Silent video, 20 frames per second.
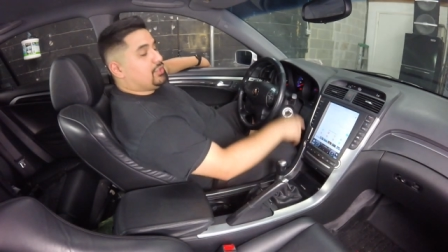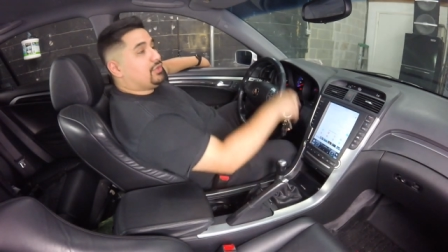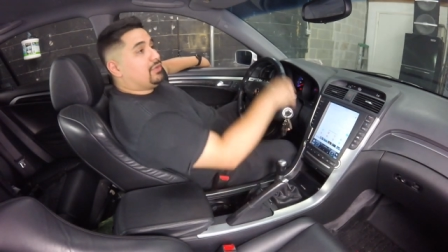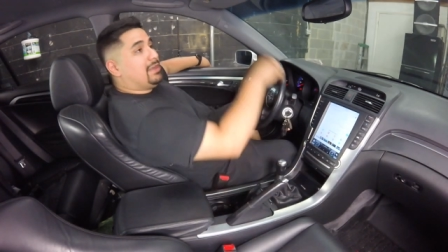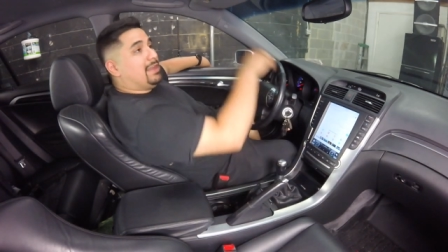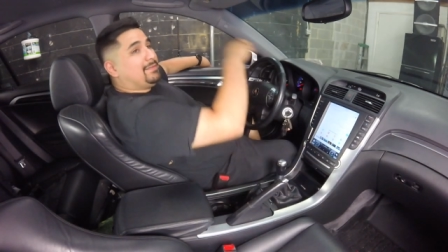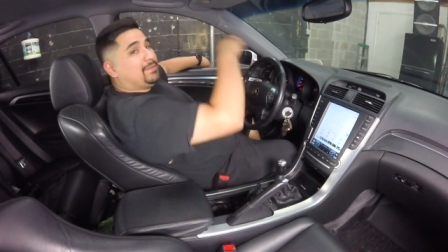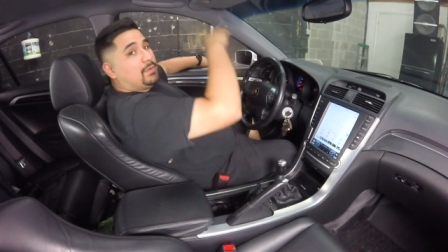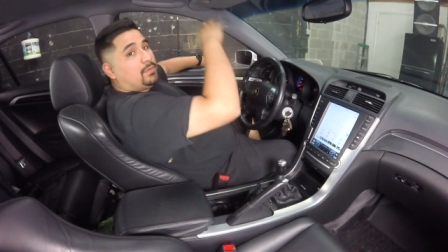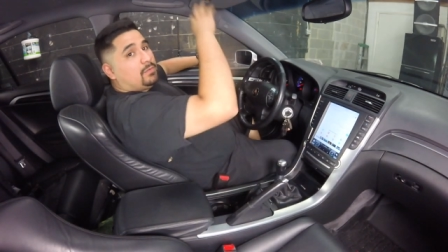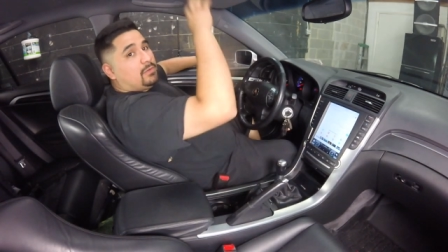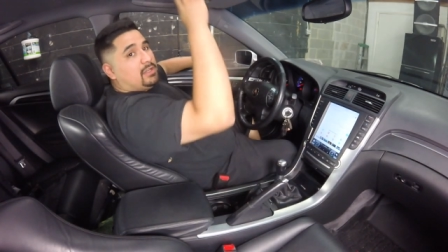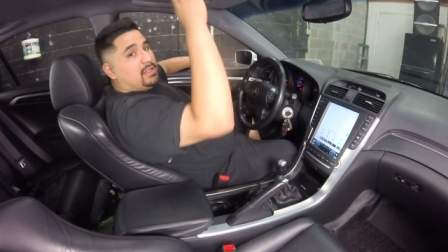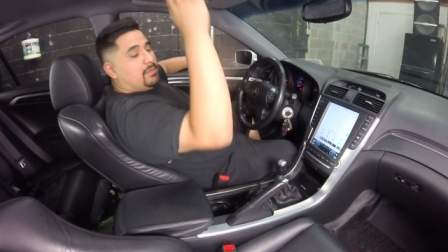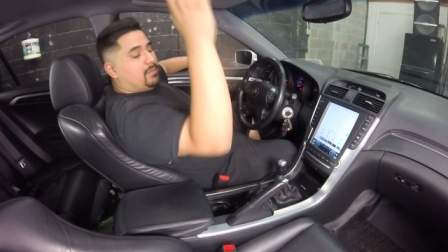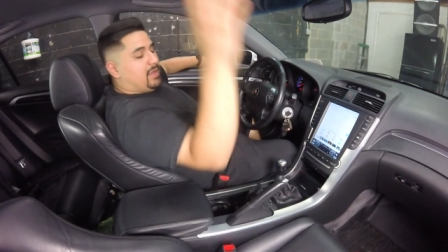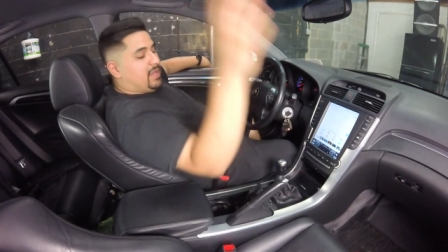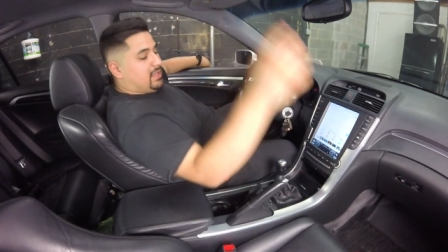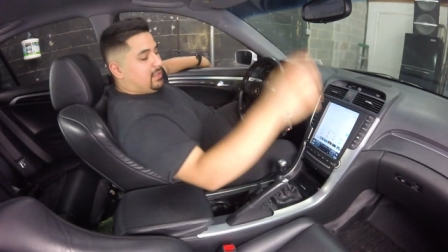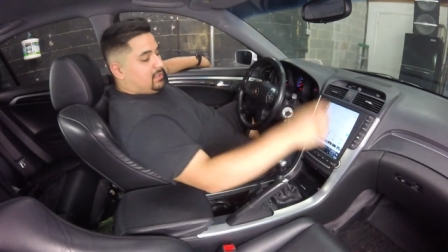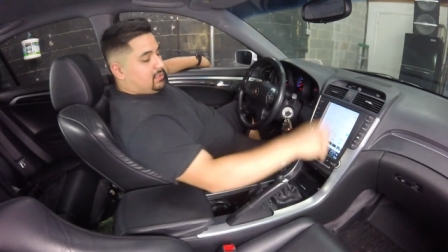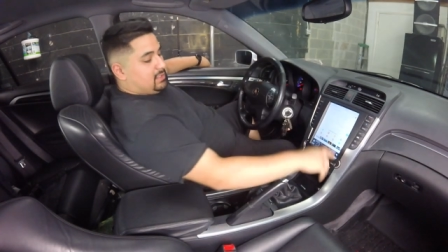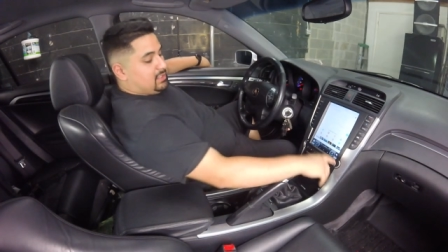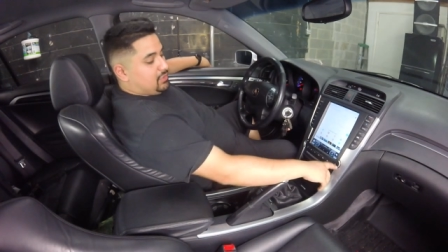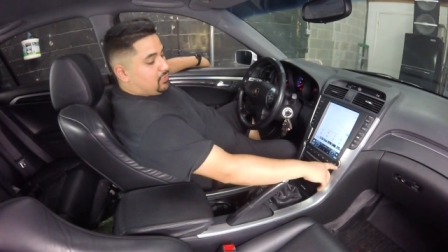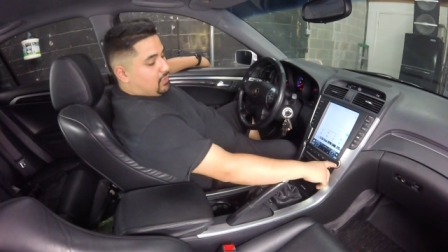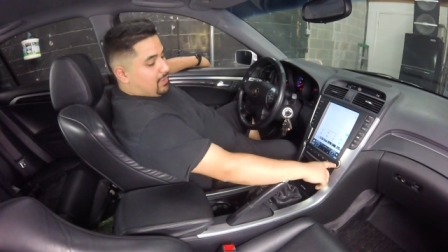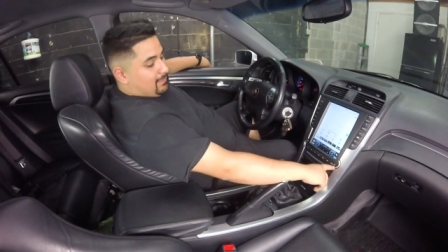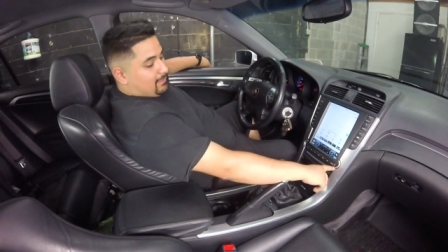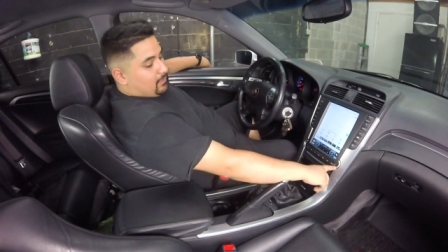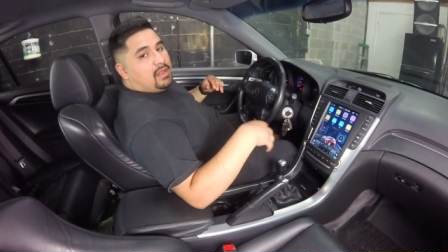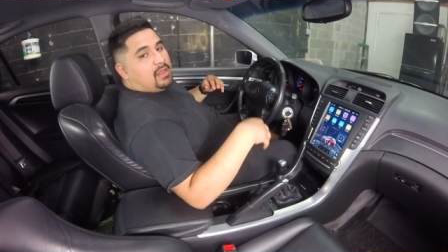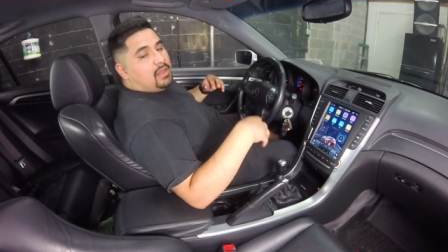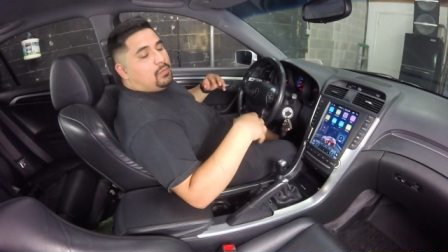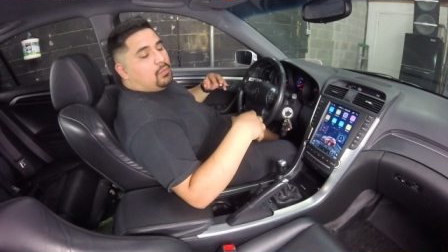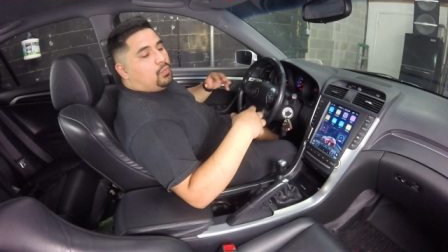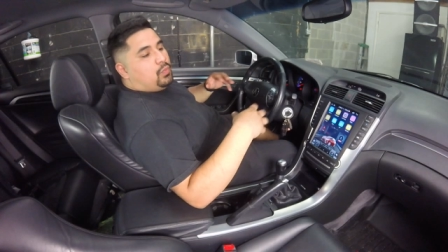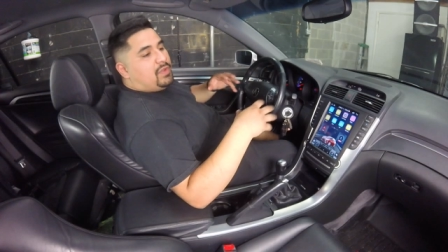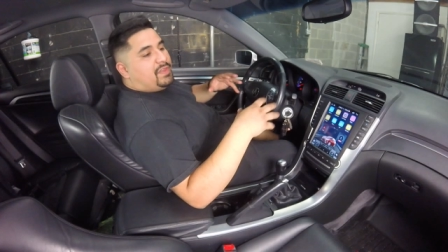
You don't have to run a mic, and then you have a uh,